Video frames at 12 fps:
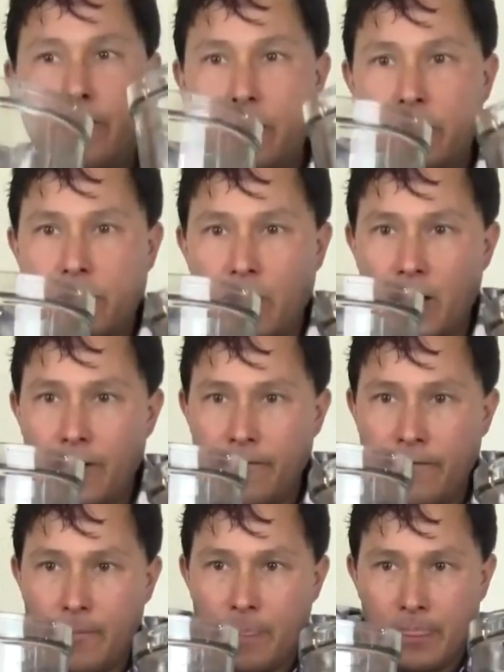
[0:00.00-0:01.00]
First
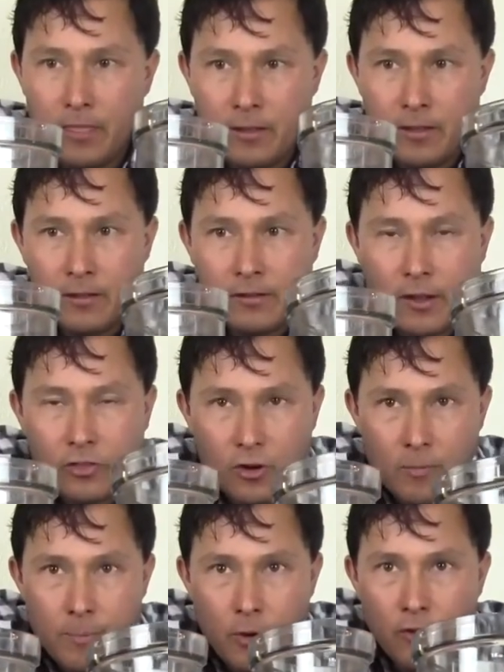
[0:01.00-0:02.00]
off is that
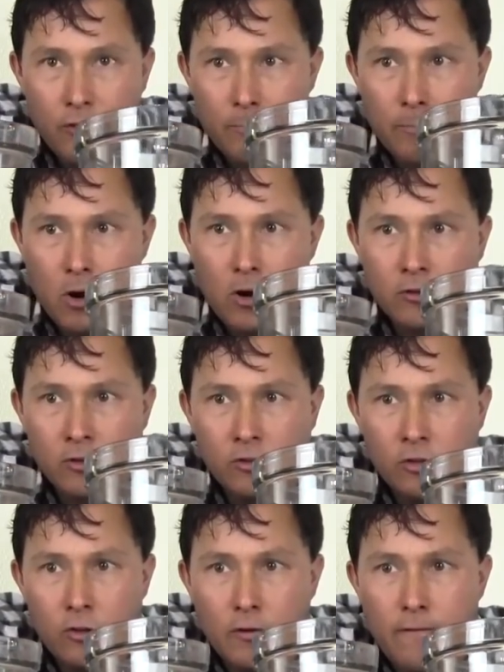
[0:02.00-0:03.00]
they're both
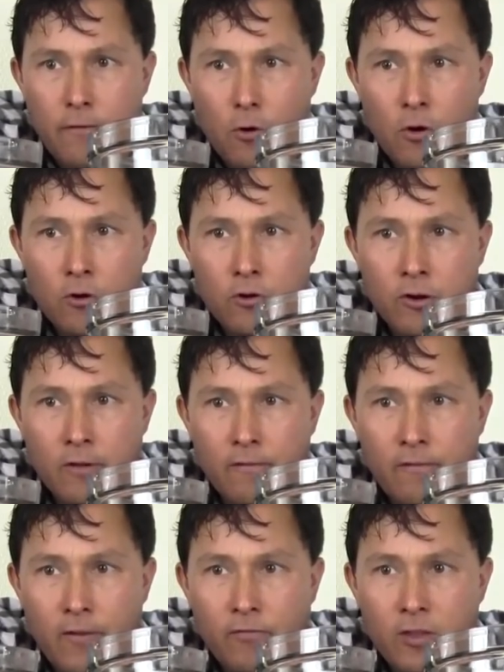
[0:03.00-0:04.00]
marked to
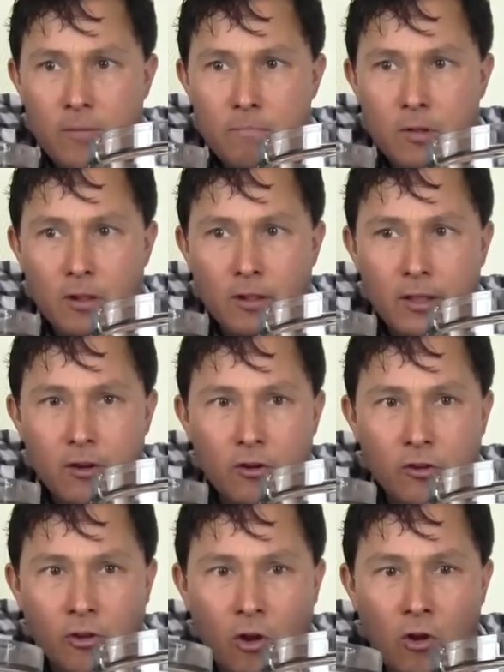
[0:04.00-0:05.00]
450
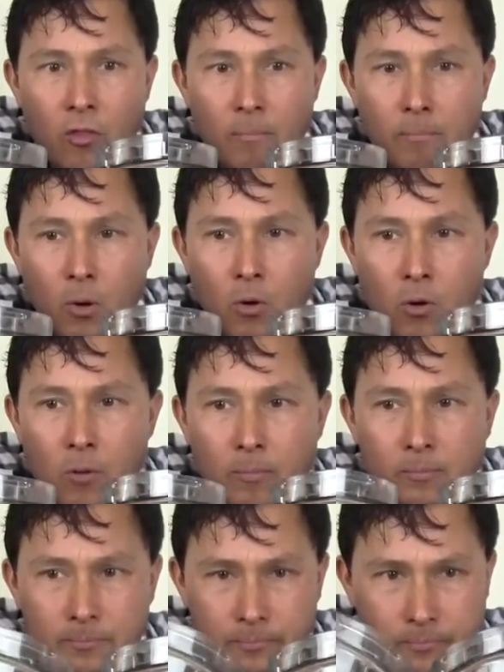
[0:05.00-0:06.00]
milliliters on the bowl.